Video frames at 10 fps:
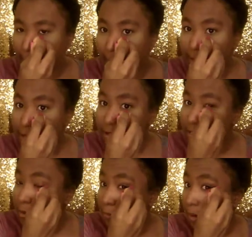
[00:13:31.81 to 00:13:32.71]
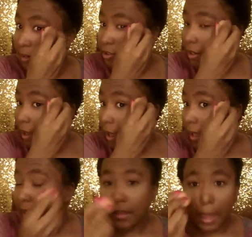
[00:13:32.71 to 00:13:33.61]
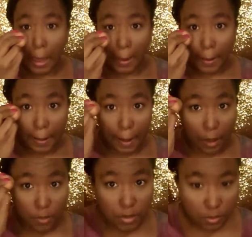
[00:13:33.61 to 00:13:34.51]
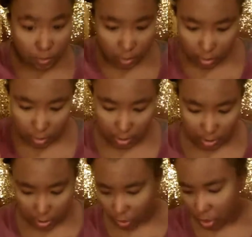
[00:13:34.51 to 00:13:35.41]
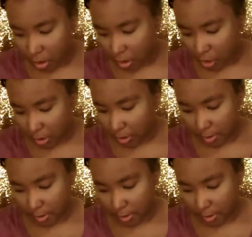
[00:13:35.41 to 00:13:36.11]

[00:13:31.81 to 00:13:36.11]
It's just too much. Like, I was doing good until she just